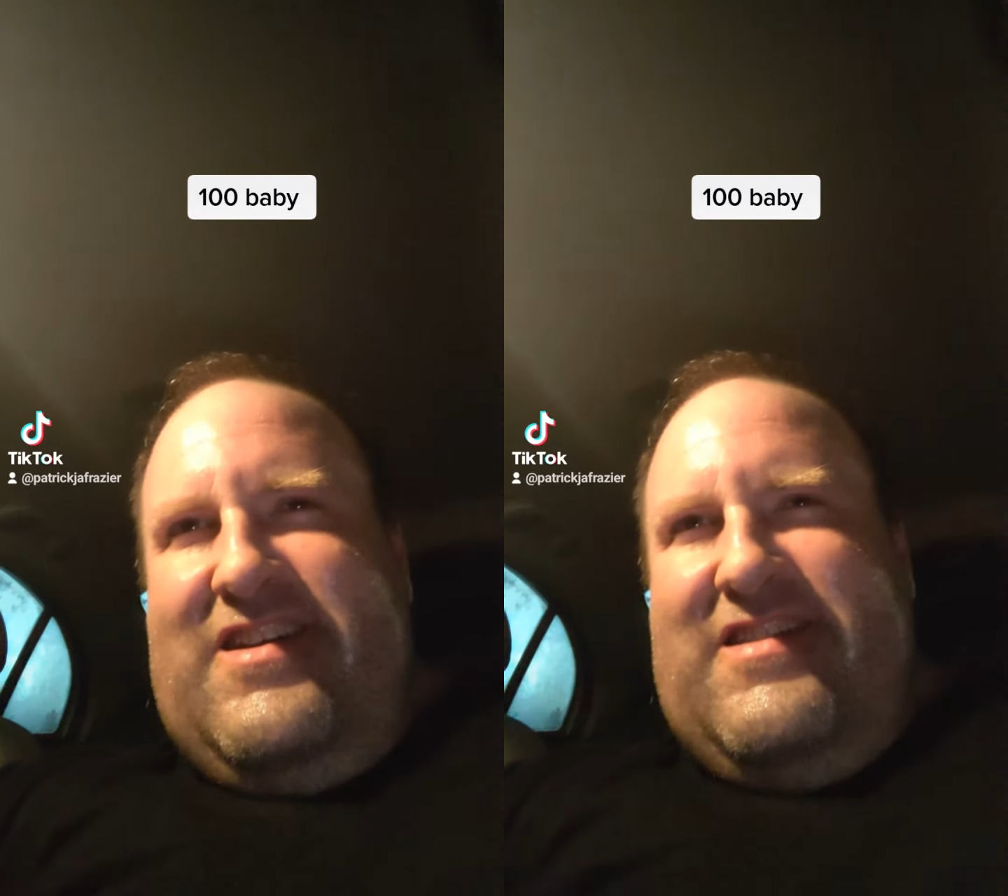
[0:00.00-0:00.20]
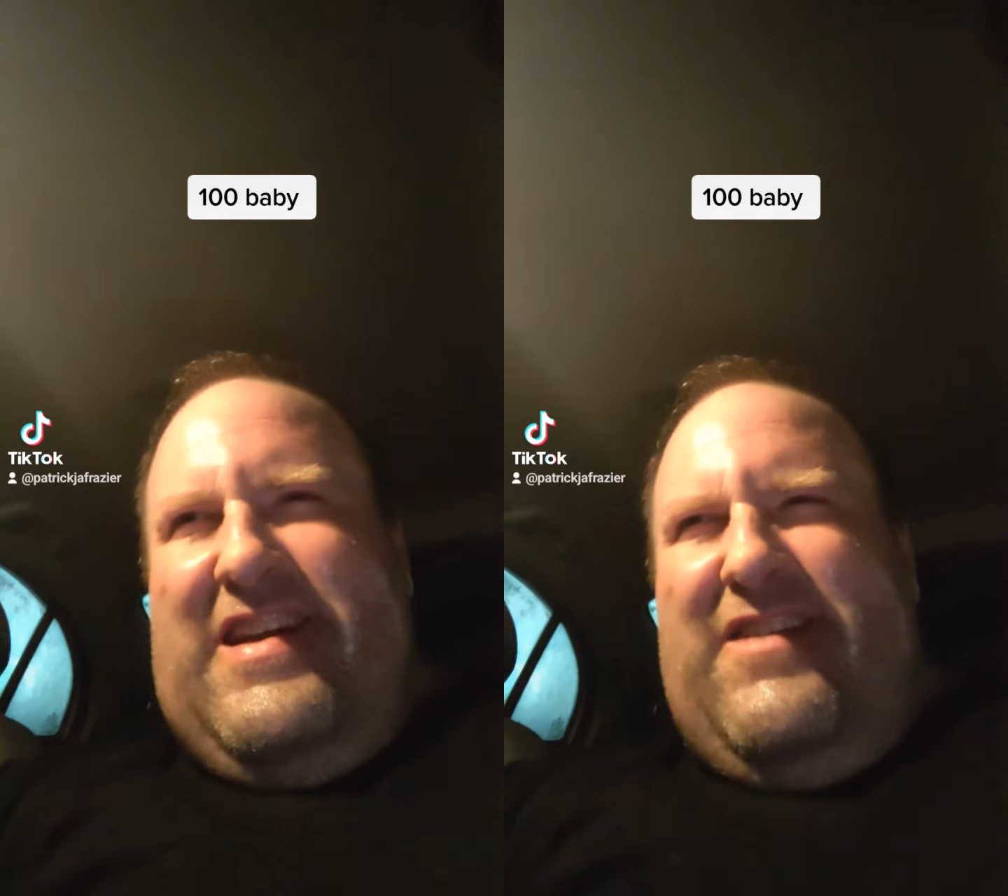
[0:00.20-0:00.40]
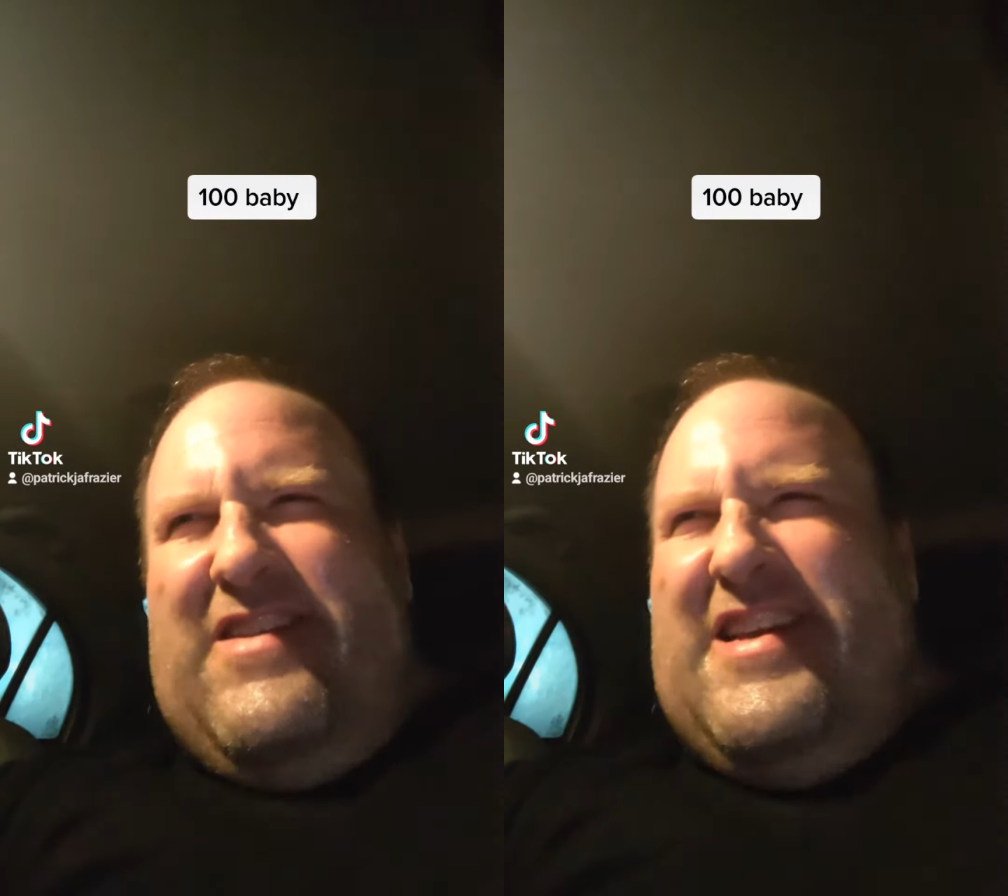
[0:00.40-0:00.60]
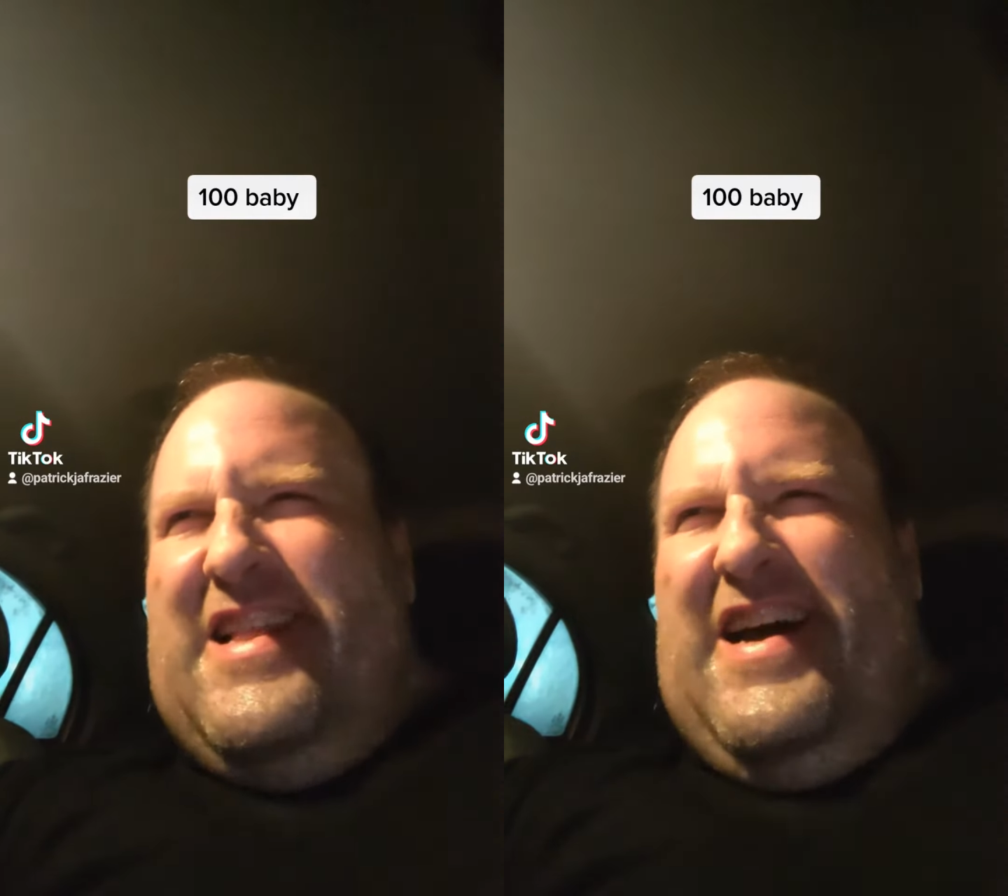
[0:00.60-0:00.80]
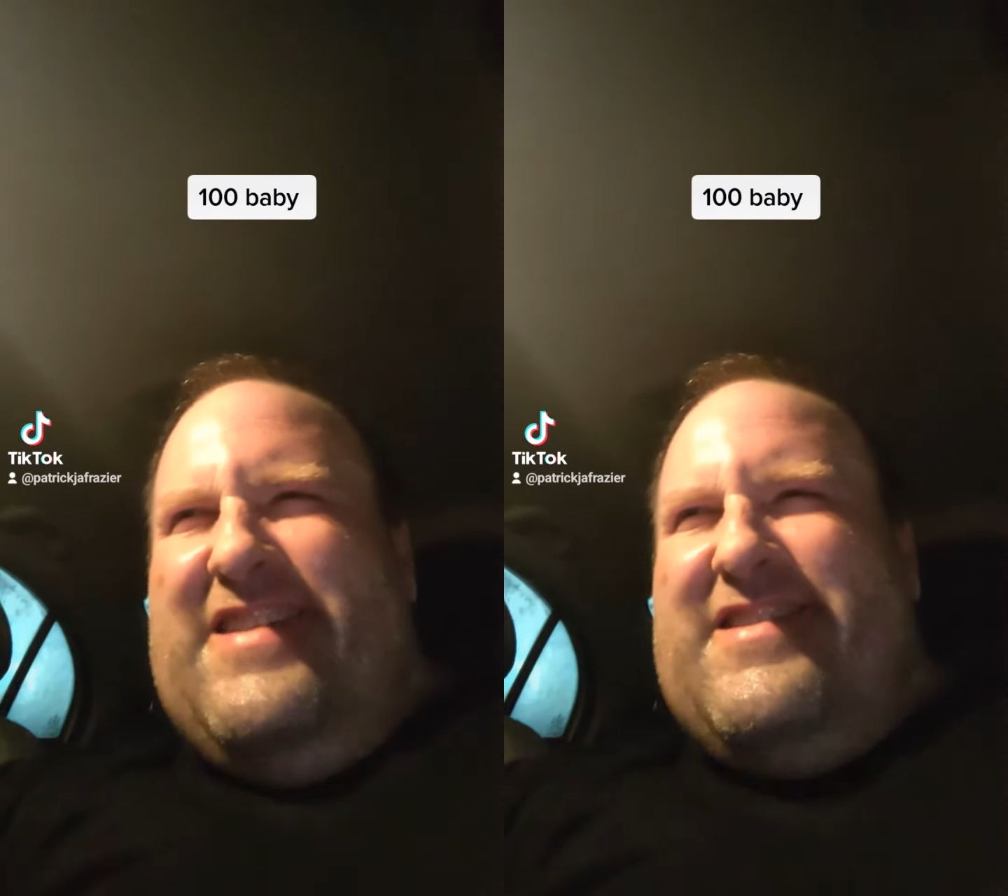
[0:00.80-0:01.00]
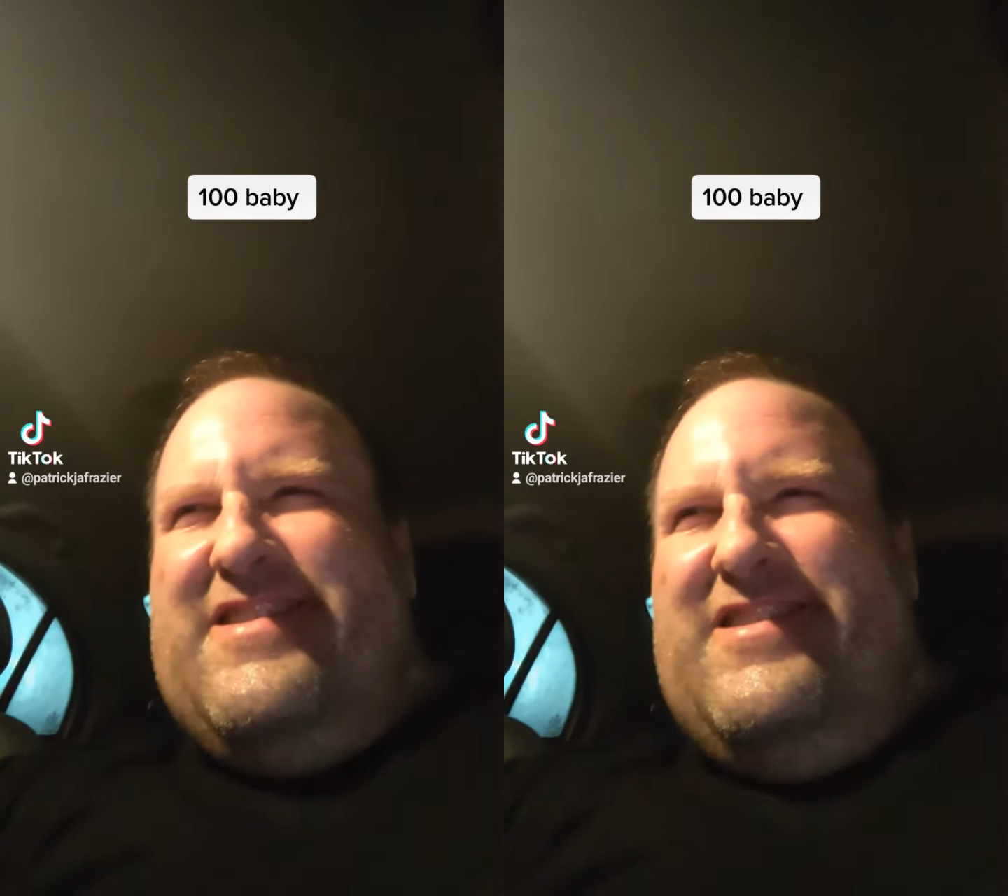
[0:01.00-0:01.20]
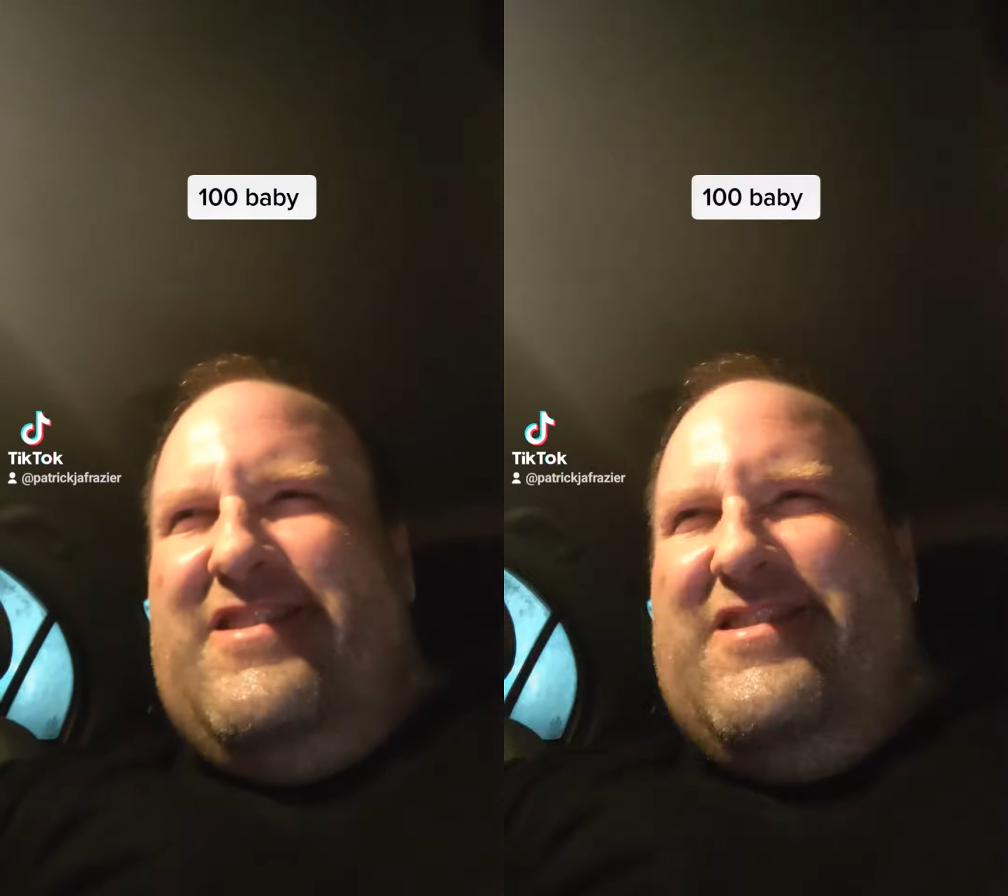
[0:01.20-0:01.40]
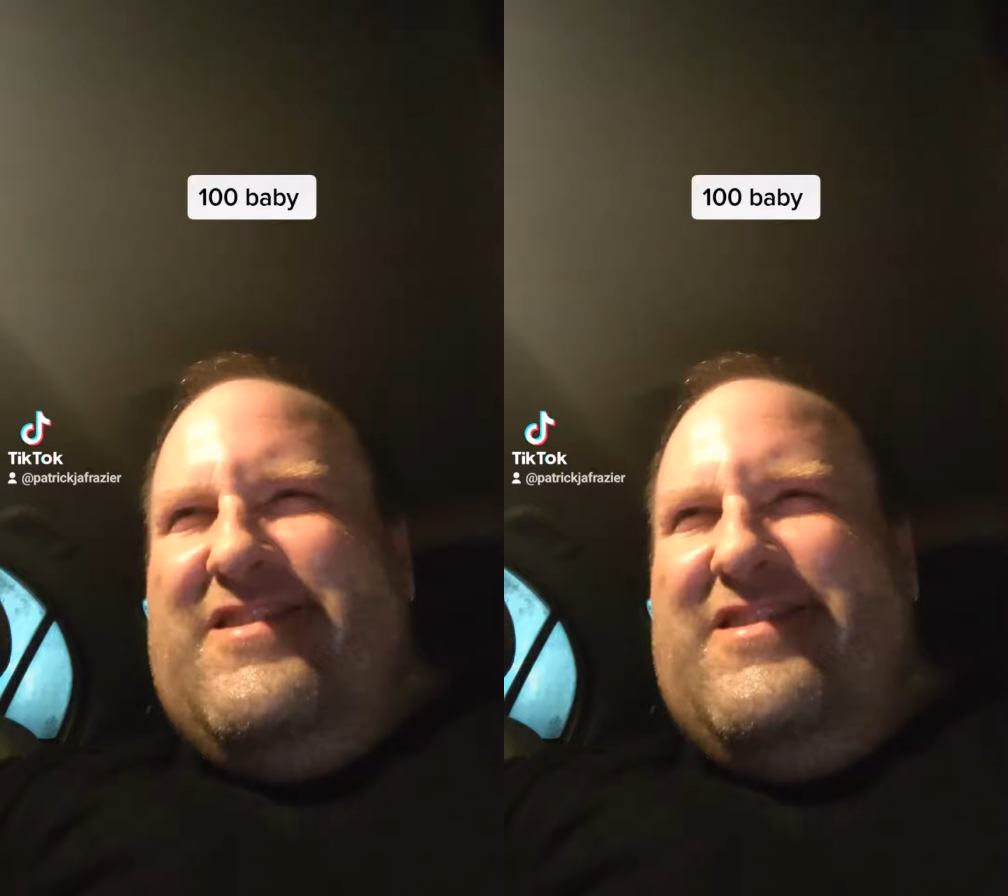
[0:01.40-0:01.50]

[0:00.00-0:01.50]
it's not even classical.